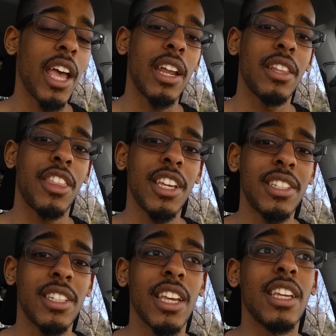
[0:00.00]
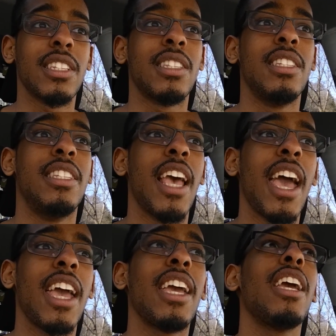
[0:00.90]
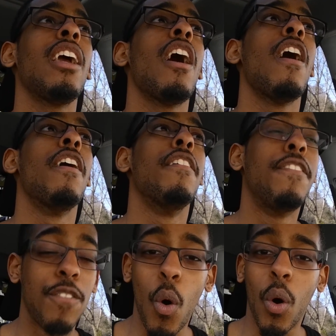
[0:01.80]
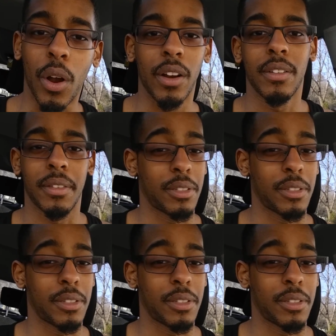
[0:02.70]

and this is day four.